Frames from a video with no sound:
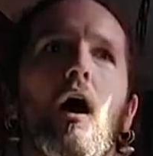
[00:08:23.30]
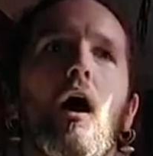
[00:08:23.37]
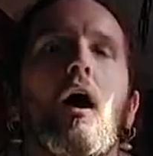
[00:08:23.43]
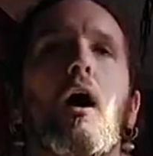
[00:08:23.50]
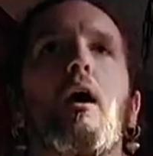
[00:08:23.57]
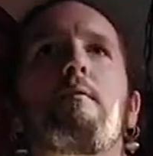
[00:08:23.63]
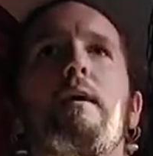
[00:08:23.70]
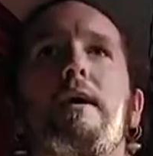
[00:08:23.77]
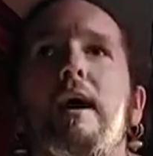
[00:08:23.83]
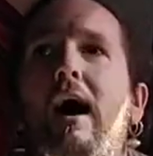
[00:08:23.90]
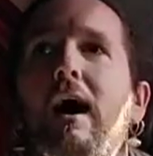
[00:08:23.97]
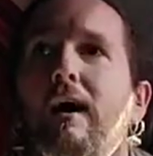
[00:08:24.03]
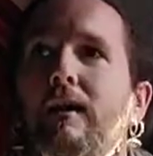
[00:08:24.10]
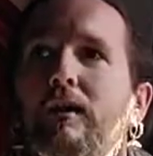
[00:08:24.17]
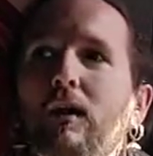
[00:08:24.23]
oh my
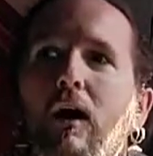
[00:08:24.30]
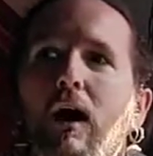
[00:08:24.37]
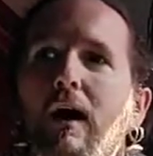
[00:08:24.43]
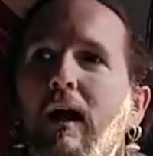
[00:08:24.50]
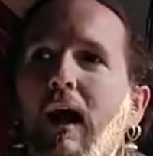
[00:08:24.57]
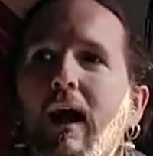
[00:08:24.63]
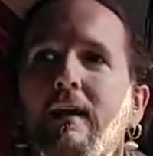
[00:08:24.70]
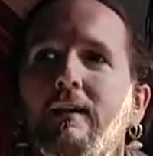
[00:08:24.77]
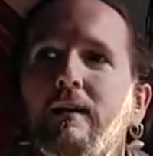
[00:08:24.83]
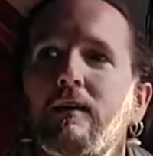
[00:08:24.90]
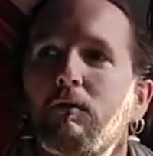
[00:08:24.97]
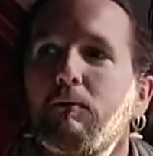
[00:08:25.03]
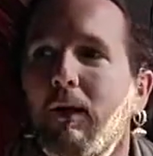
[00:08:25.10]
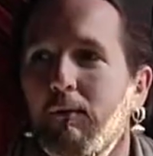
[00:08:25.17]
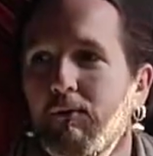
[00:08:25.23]
God, I need
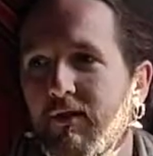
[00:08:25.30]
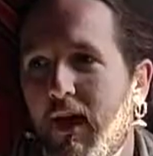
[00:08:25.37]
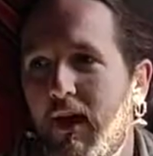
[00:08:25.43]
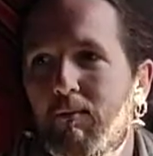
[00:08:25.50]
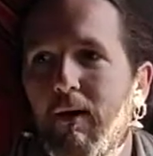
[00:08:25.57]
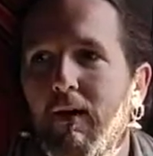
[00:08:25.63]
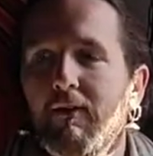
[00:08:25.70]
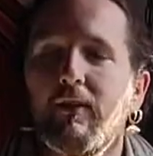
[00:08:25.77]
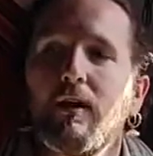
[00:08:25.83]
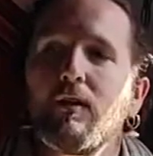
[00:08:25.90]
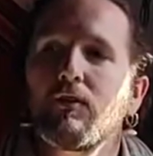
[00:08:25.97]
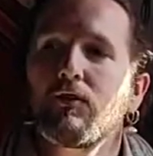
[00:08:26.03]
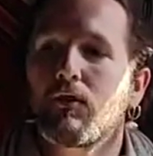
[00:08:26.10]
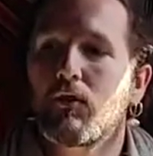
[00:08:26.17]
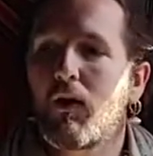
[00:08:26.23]
to be upset about
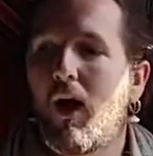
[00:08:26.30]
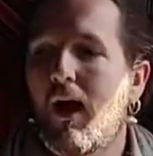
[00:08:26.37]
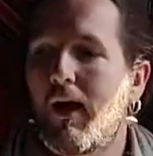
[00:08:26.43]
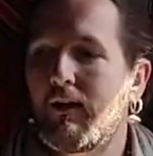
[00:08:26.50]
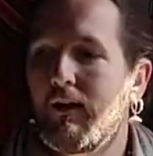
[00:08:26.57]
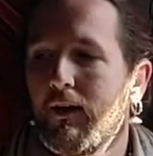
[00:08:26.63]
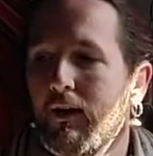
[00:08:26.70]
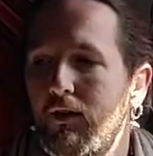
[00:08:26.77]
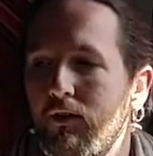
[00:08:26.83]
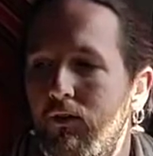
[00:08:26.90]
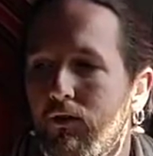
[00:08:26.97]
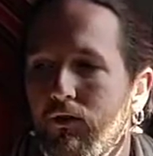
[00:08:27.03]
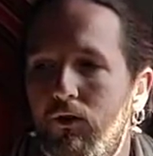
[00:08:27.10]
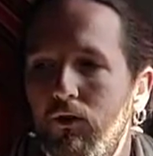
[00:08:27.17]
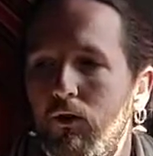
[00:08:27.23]
this, or I need
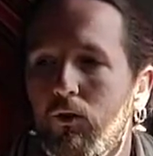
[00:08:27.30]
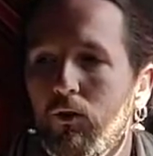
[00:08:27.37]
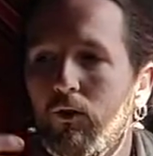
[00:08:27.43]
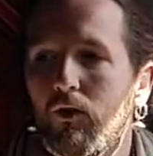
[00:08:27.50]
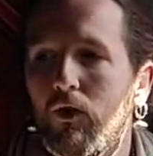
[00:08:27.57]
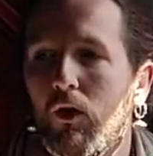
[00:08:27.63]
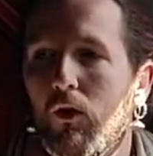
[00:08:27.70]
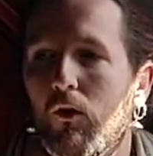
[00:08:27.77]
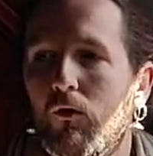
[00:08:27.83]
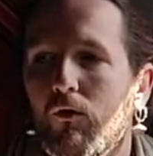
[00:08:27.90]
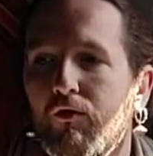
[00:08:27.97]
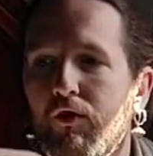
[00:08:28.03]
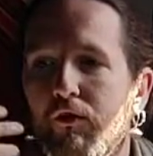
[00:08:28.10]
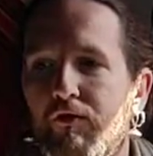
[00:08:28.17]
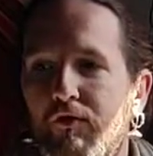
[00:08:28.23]
to,
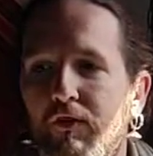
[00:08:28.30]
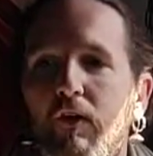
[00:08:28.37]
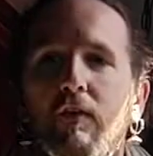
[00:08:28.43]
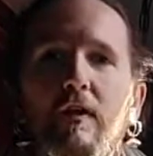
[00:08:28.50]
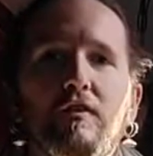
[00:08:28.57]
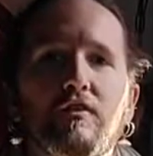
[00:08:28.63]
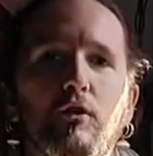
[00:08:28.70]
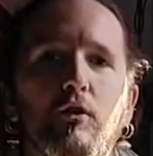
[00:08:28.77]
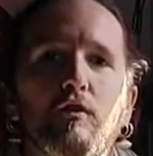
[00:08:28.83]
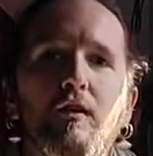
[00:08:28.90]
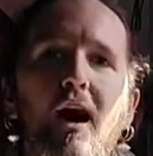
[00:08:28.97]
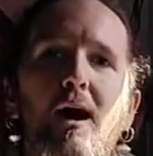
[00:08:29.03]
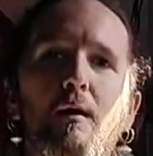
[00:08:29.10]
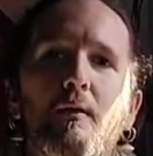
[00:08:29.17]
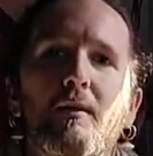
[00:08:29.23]
fulfill this sort of
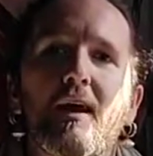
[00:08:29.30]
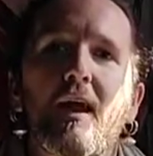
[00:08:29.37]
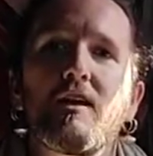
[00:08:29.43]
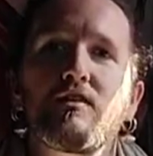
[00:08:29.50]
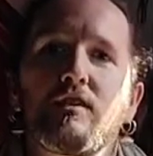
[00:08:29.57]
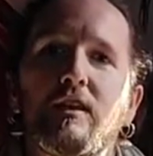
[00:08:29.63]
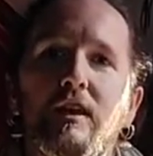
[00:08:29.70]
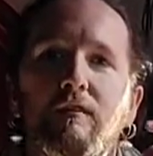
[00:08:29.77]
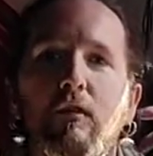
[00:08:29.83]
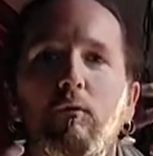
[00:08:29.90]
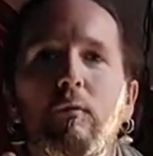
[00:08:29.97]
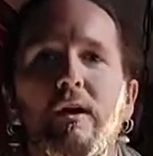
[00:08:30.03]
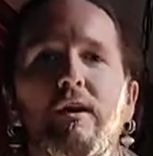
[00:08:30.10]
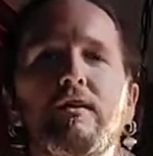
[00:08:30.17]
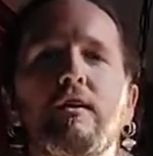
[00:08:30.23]
obligation,
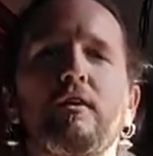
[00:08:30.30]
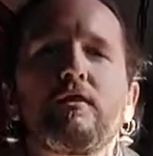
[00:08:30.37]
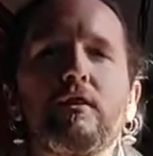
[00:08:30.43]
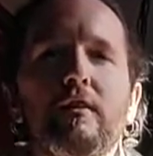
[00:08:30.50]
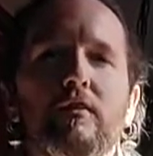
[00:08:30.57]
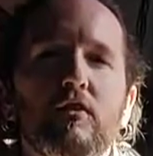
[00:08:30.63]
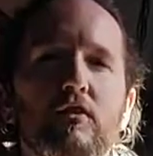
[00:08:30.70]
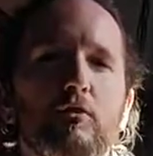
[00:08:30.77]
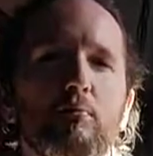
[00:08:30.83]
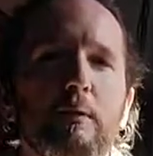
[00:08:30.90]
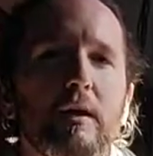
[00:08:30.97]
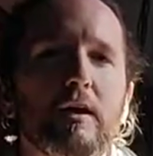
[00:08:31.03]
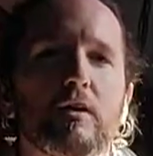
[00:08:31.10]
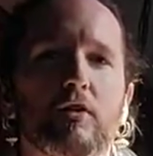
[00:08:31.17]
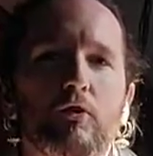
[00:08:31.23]
even when it doesn't
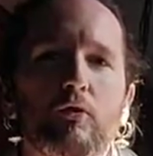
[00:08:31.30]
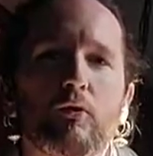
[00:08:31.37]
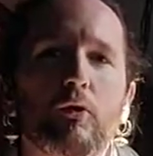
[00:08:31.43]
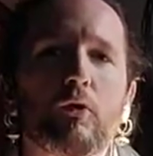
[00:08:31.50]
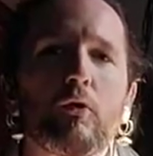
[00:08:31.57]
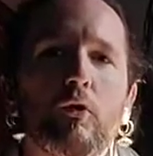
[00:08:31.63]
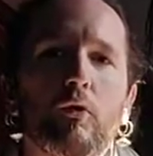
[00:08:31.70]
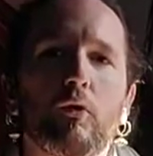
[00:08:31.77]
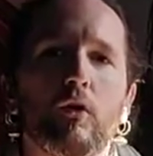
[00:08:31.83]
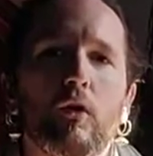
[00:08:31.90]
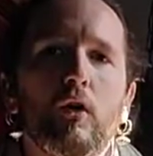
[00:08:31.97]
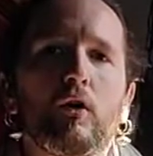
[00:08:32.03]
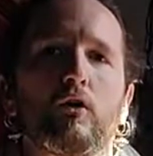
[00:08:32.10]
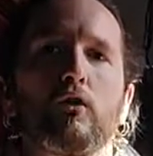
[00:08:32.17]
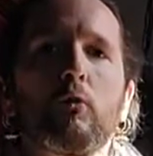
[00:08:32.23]
speak true
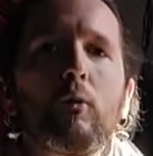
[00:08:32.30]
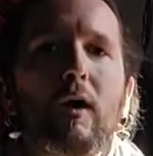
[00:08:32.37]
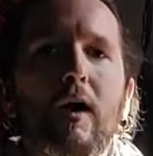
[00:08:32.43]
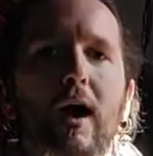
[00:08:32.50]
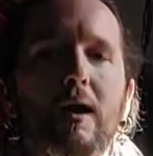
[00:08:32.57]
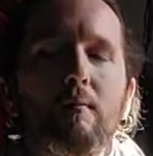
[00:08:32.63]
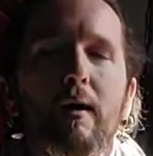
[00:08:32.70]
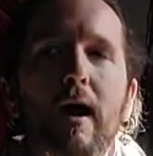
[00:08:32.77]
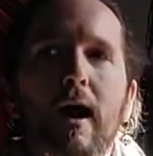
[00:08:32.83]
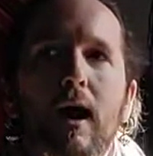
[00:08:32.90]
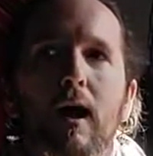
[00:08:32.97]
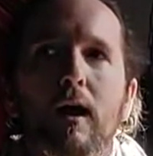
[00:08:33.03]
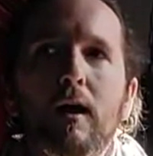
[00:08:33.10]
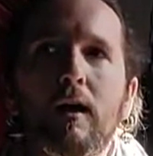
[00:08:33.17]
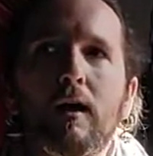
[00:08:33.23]
to where I'm at.